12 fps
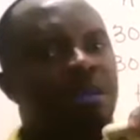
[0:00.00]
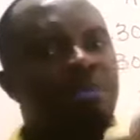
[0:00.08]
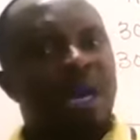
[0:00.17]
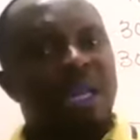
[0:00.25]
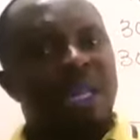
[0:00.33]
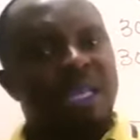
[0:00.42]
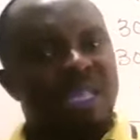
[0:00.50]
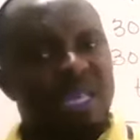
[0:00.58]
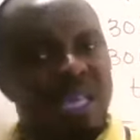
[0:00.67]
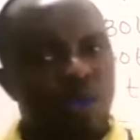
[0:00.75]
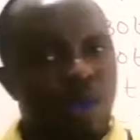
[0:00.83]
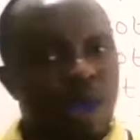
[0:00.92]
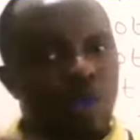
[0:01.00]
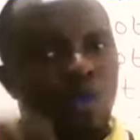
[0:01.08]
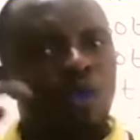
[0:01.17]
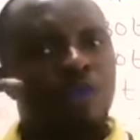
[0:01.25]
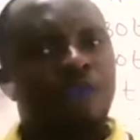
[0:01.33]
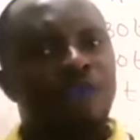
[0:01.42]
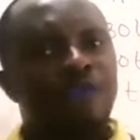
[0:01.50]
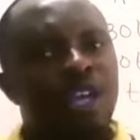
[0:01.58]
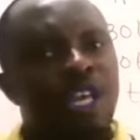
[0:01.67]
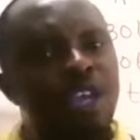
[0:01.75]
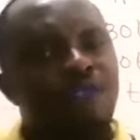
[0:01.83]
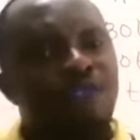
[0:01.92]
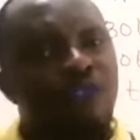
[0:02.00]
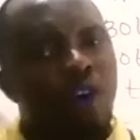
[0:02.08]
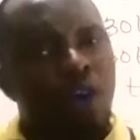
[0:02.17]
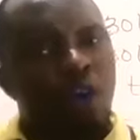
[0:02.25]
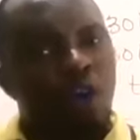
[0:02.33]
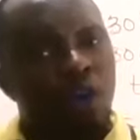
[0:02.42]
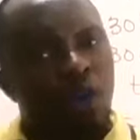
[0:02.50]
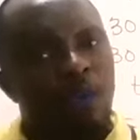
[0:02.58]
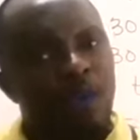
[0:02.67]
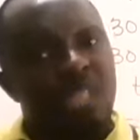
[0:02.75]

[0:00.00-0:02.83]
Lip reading: But the second one would free fall.